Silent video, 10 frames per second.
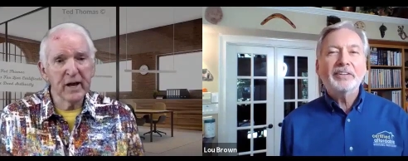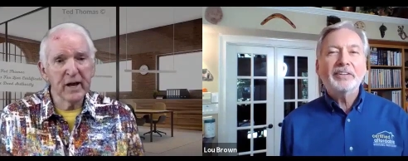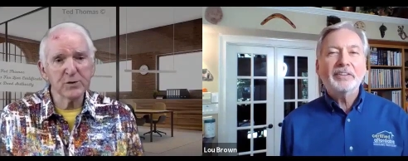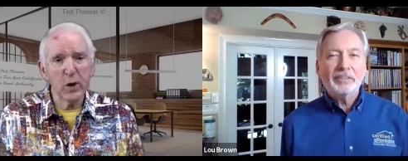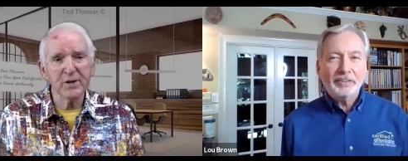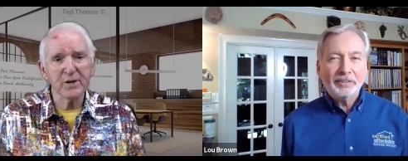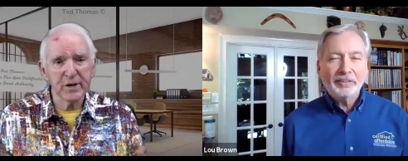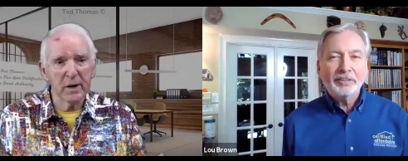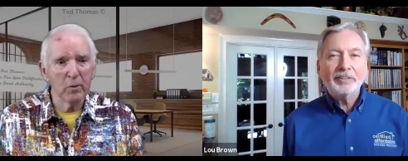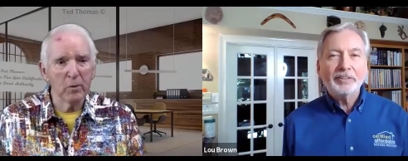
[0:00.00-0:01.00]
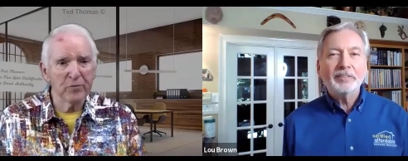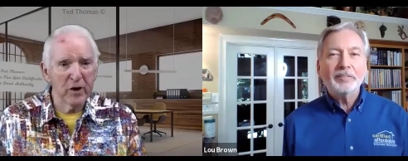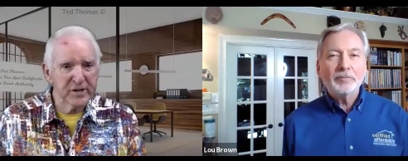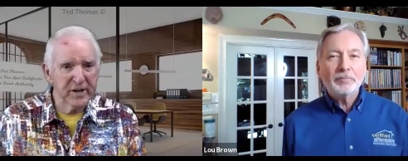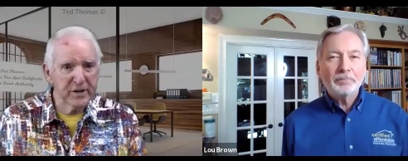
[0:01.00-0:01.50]
Speaker 1: So that's why I start them out
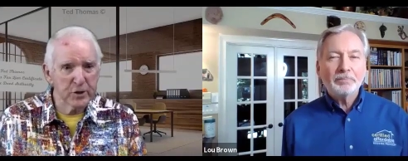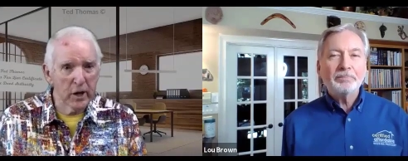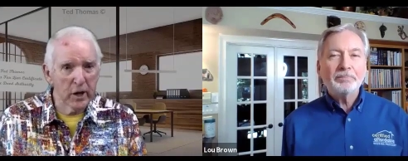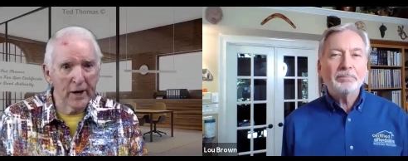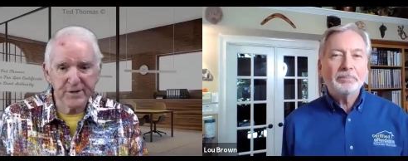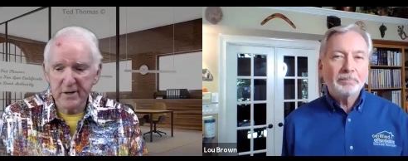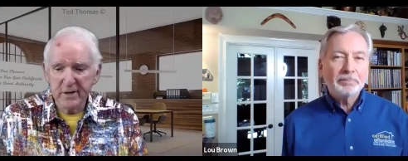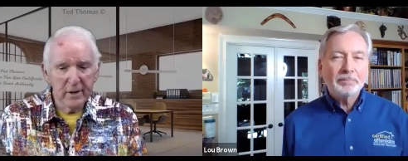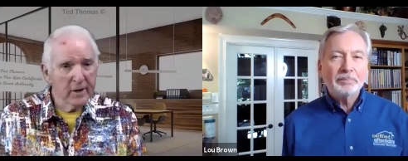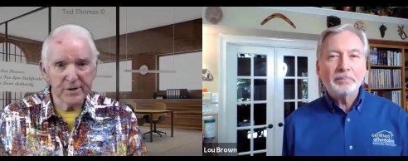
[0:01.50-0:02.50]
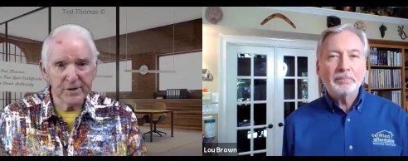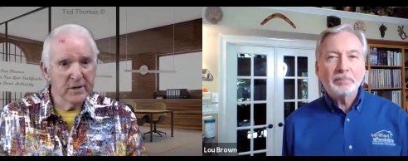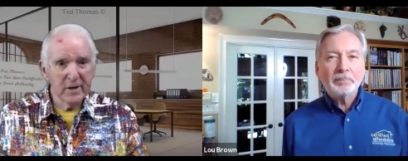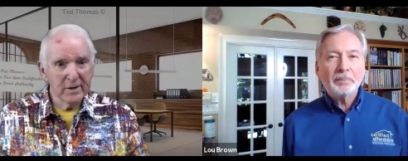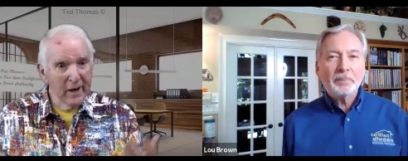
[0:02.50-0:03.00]
with residential lots
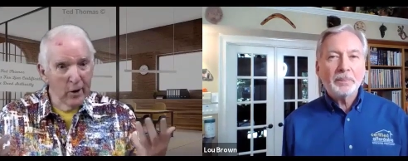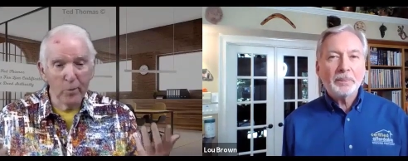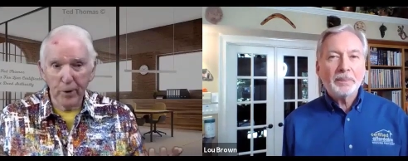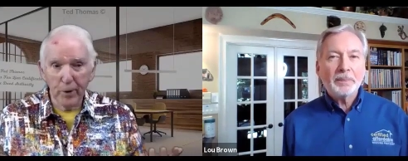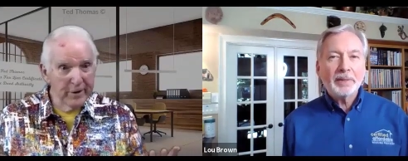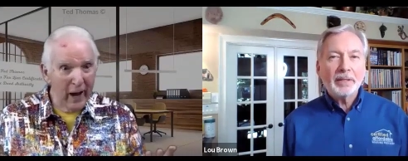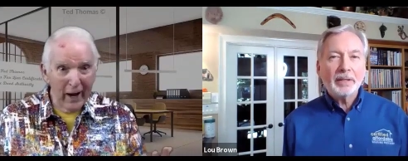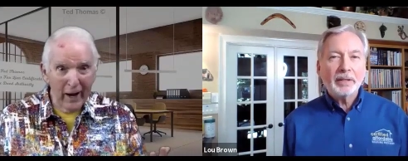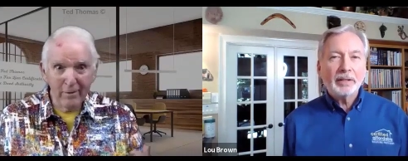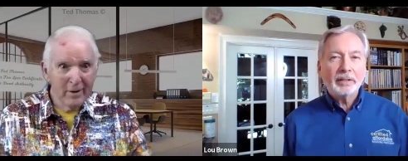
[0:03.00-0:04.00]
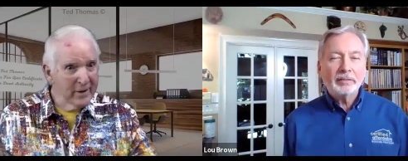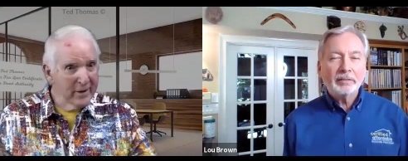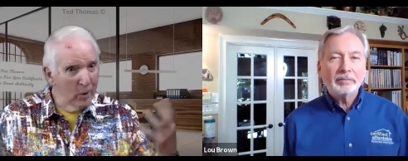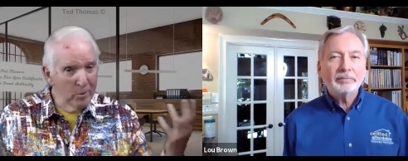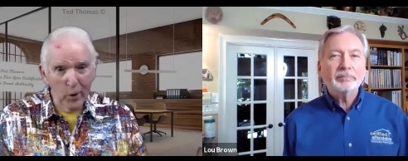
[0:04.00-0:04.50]
because they don't burn down,
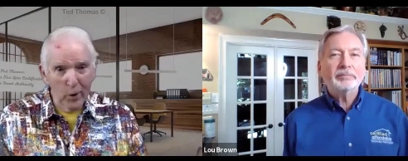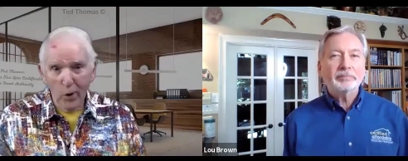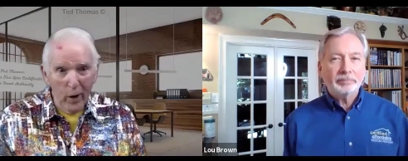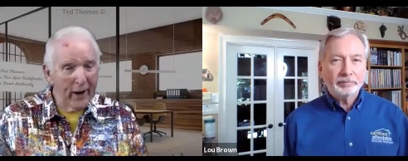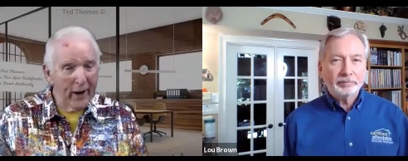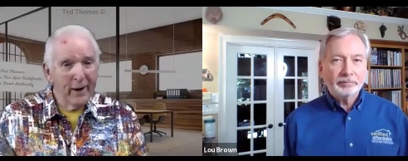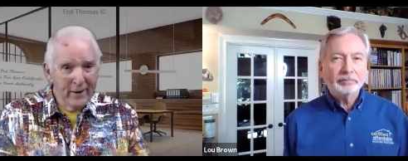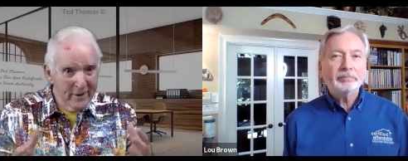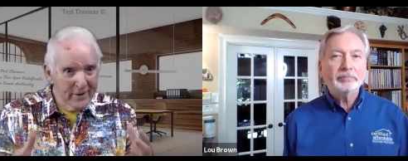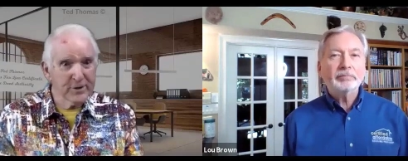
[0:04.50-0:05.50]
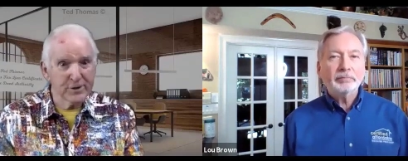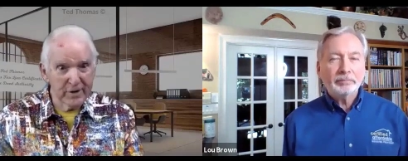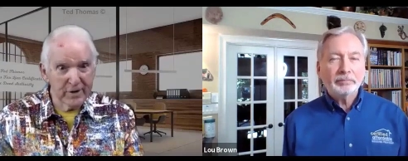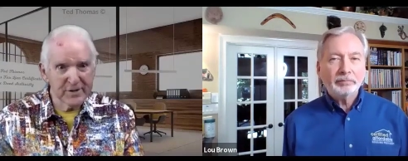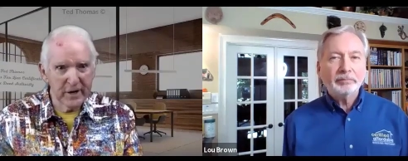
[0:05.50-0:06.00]
they don't blow away. It's
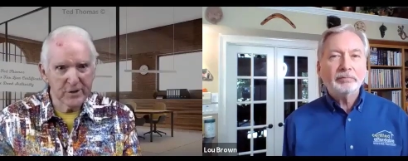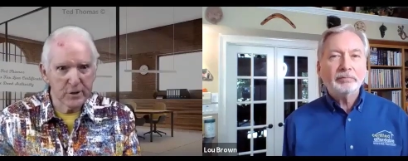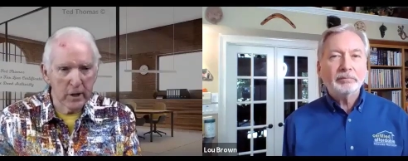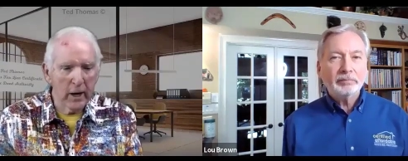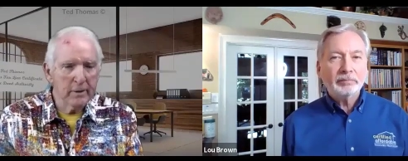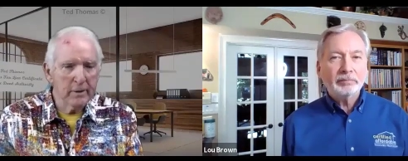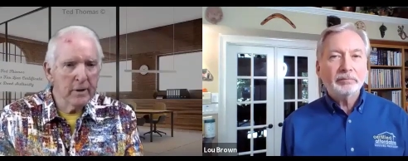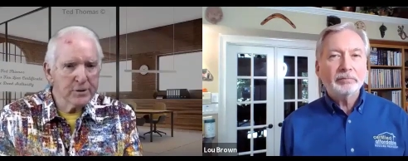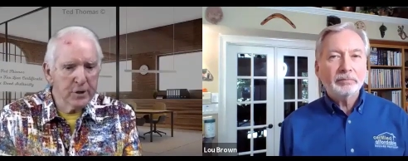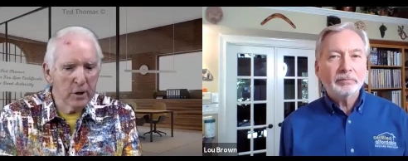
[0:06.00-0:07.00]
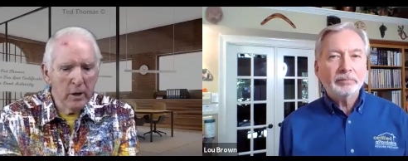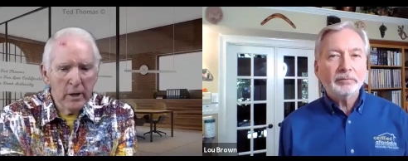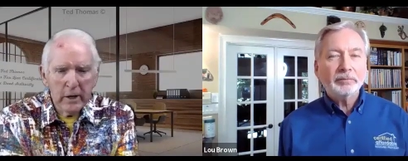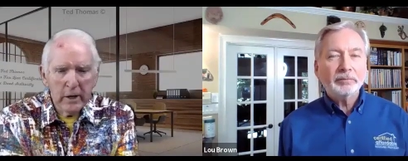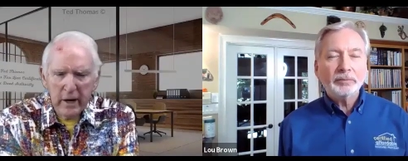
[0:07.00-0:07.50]
just a residential lot. So
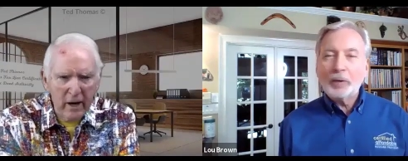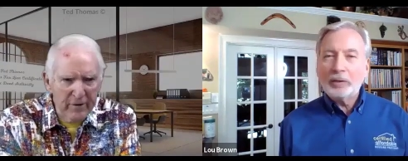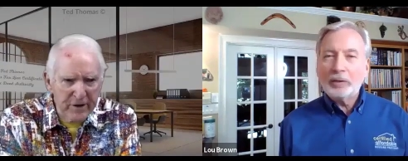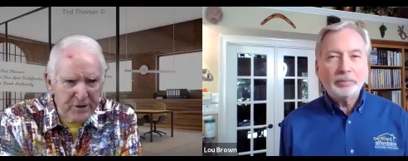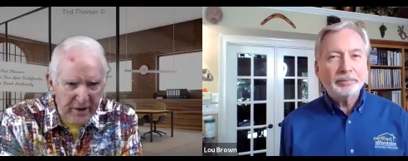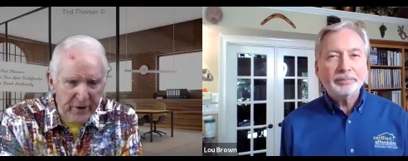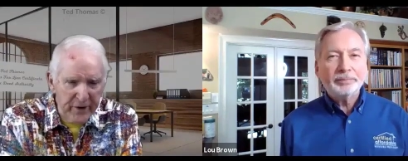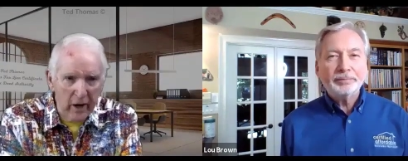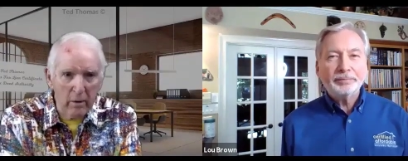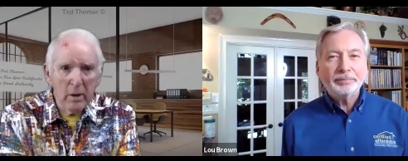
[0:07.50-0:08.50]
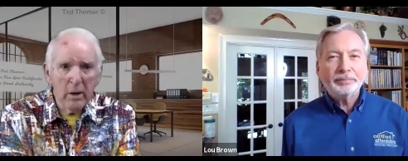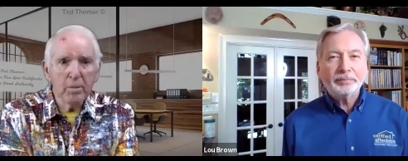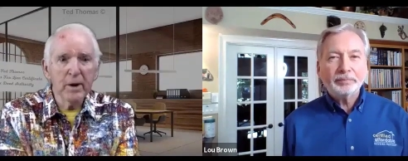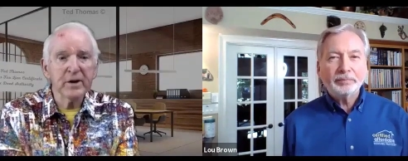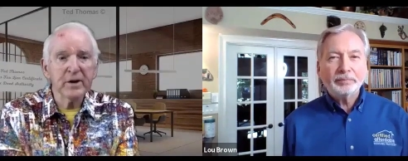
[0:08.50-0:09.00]
none of it's difficult,
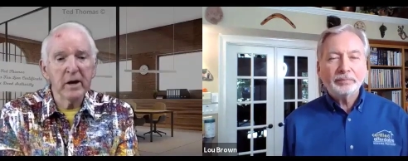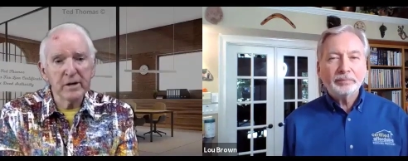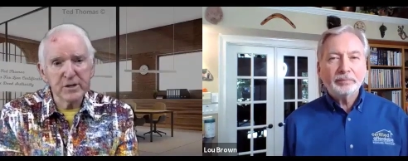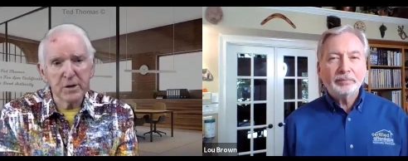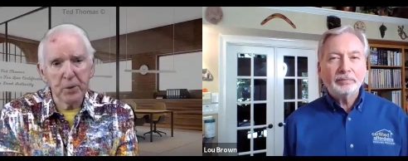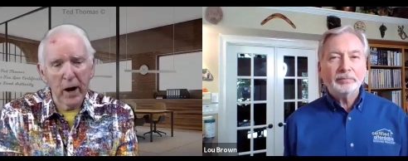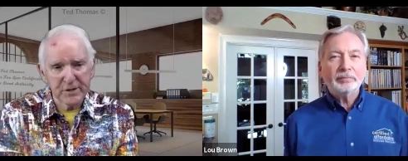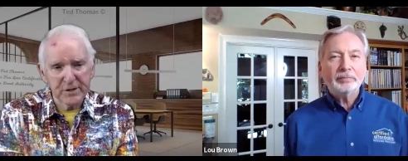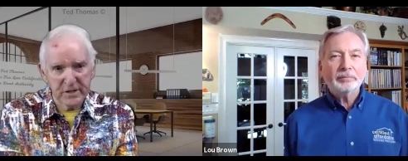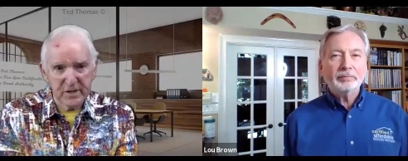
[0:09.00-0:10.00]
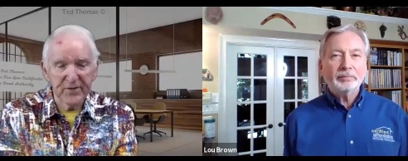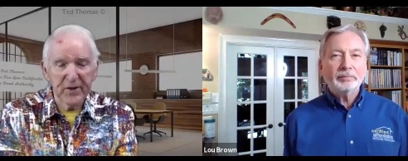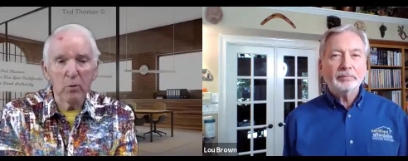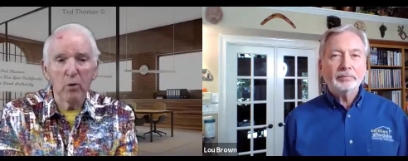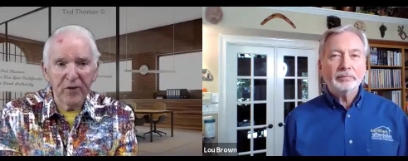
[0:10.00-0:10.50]
but there is a process.
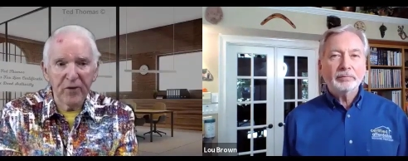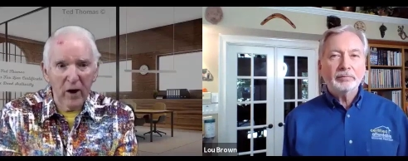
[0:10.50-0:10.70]
If they will